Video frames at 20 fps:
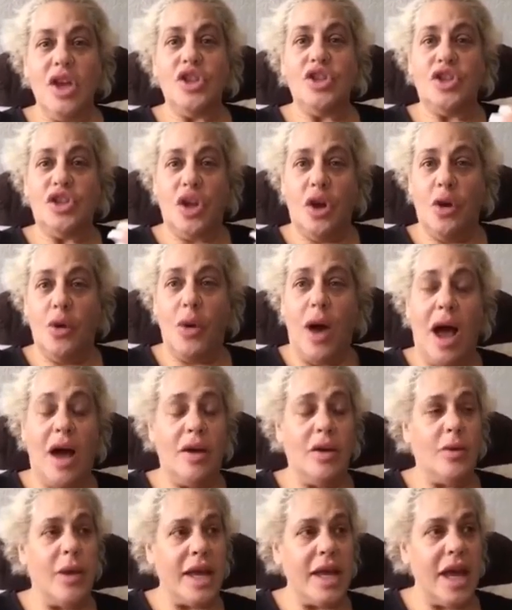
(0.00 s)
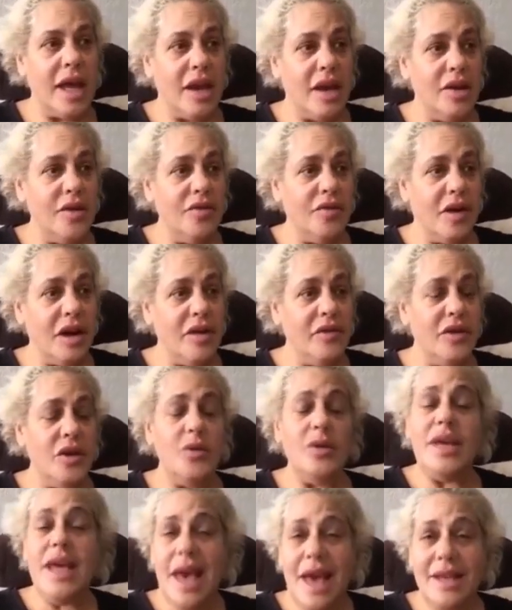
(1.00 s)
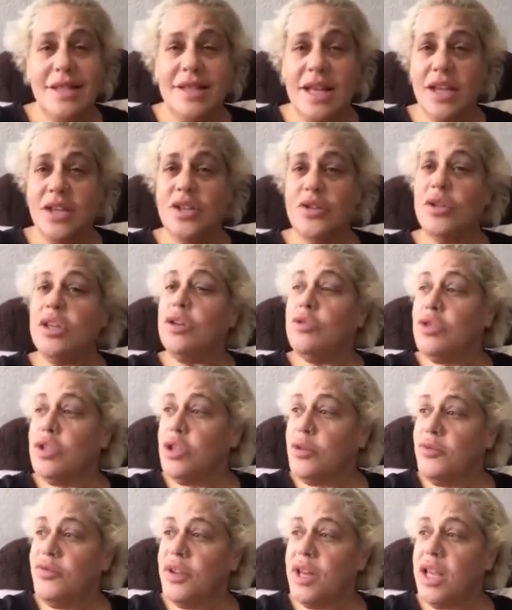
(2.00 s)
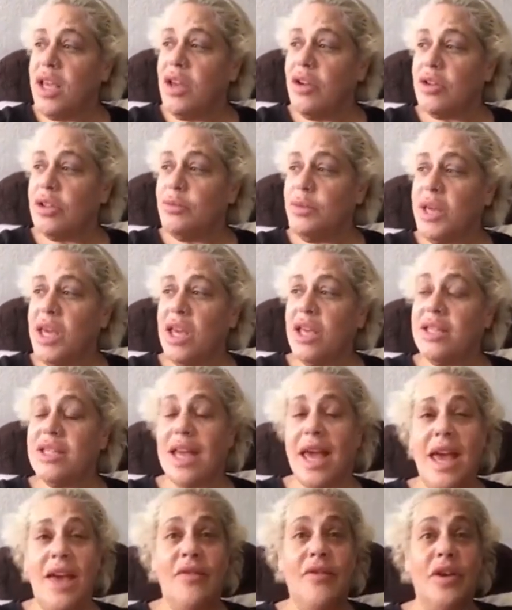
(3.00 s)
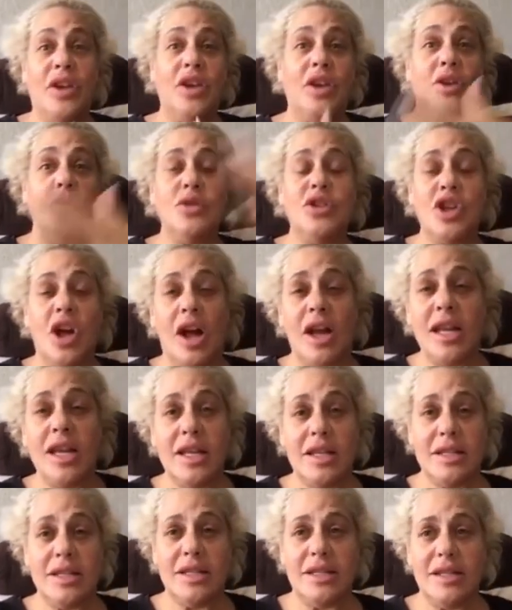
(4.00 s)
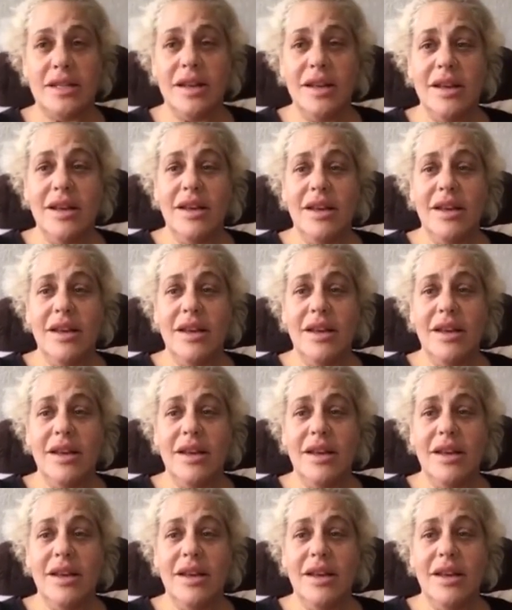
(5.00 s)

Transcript: So how do I get it in front of you? Yes, I do YouTube videos because I have a huge audience.